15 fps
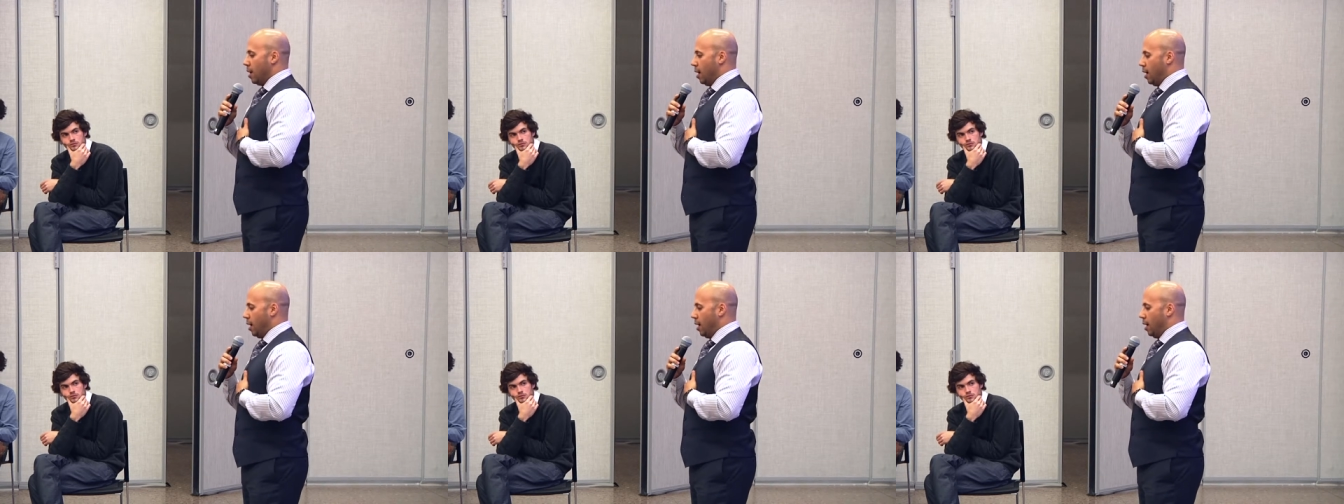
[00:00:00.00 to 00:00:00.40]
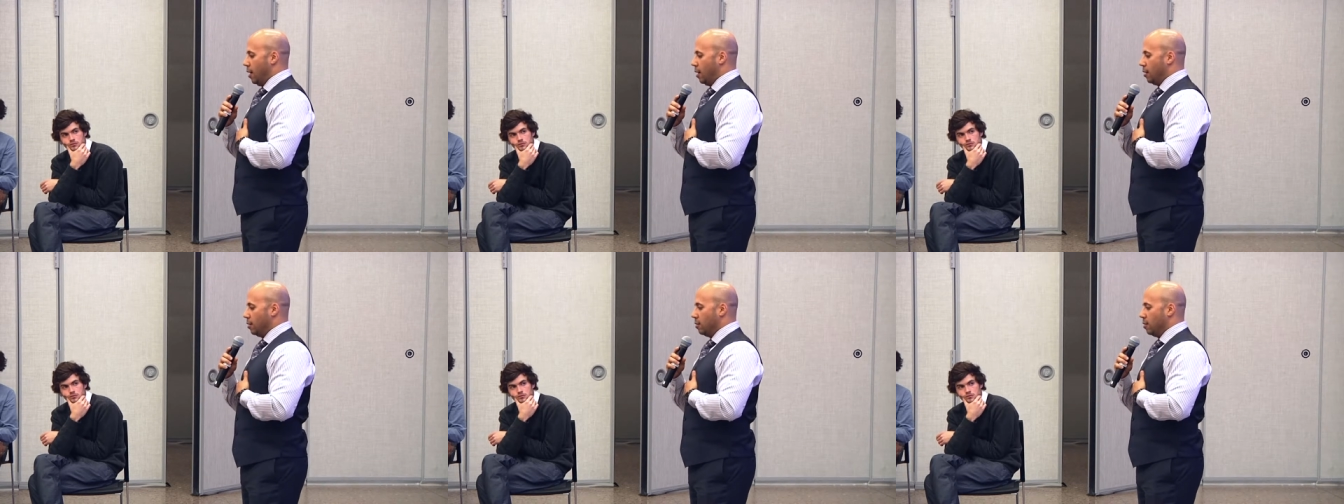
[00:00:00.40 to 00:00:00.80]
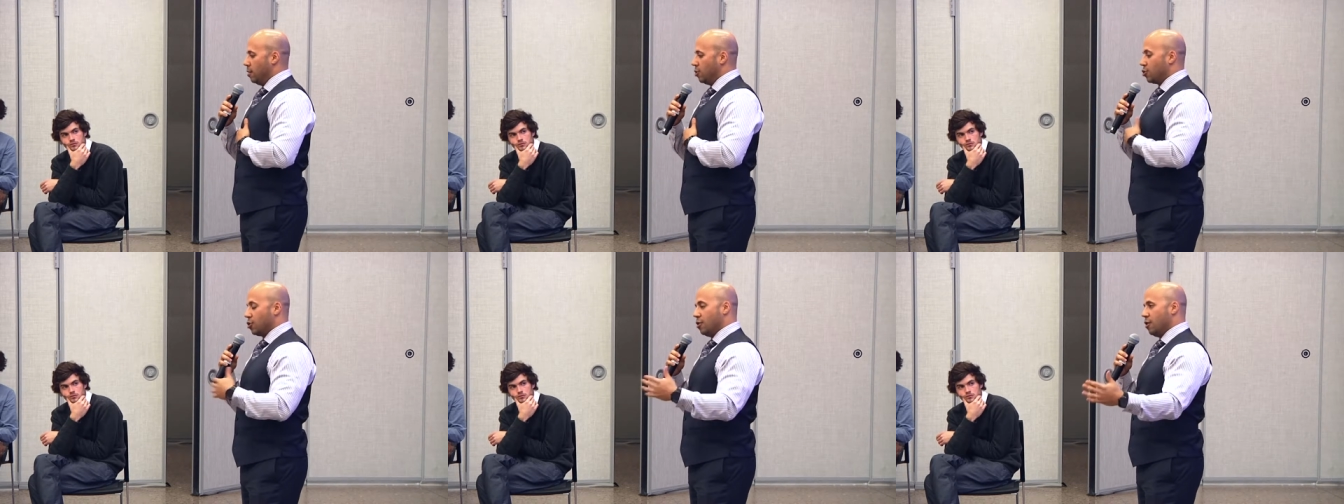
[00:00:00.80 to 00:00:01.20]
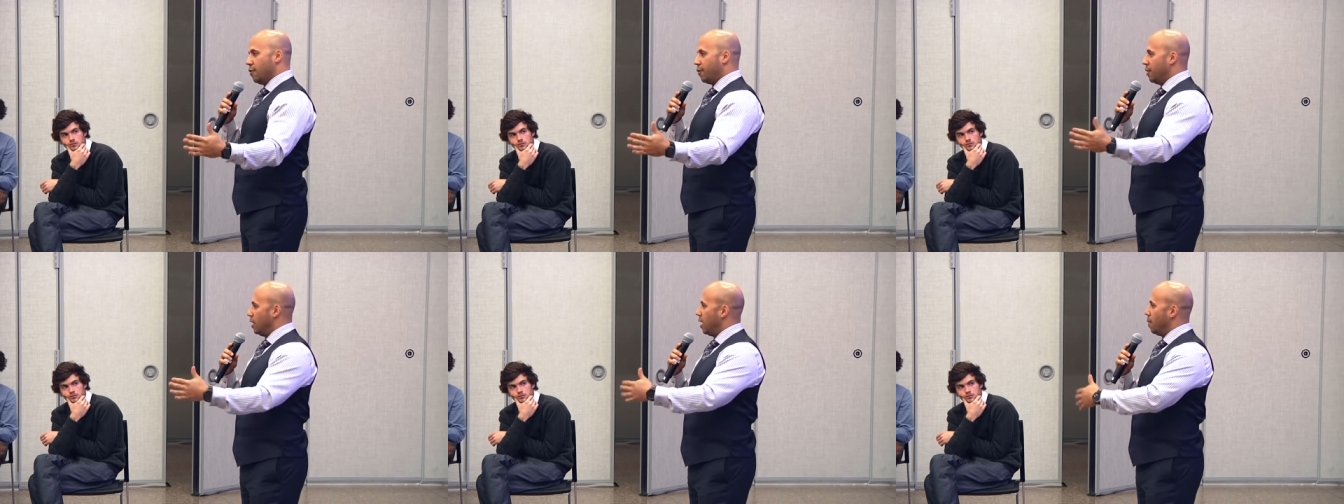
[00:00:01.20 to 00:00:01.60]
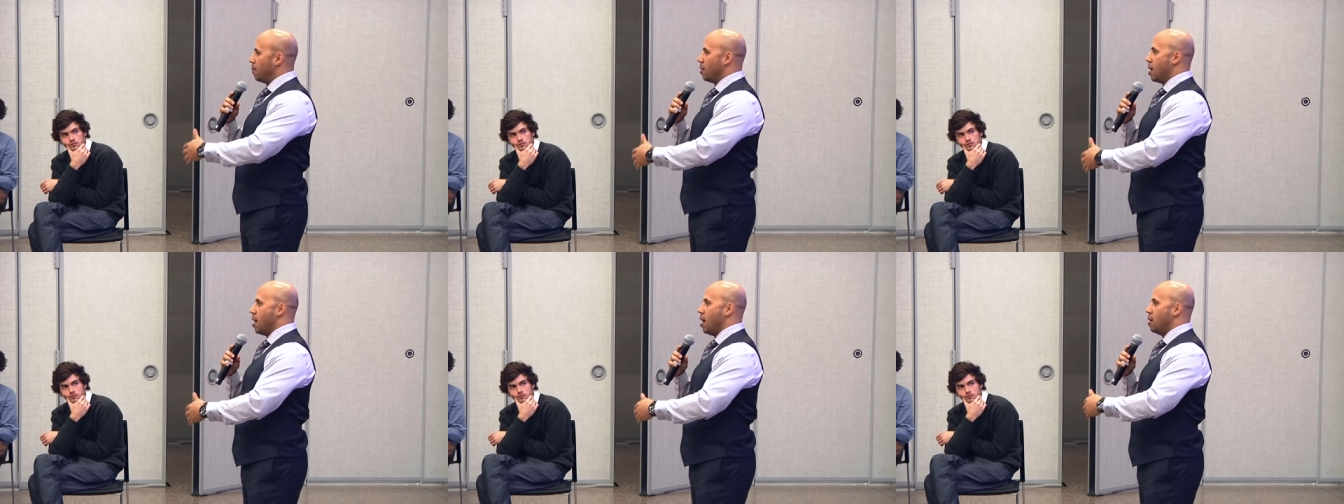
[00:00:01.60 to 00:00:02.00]
And sure enough, he came
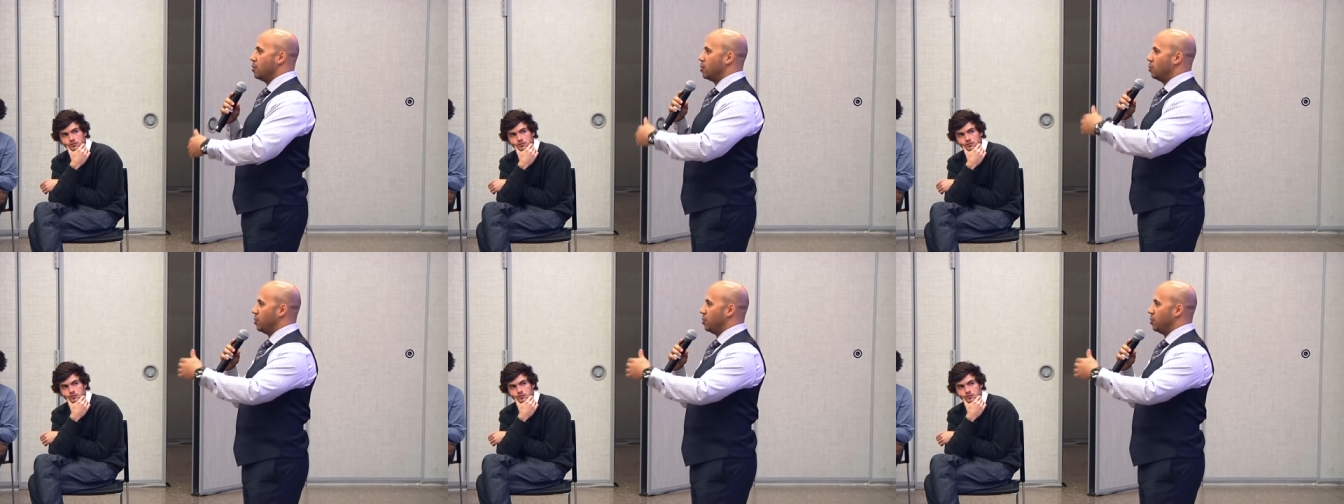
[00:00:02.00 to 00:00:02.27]
in our house.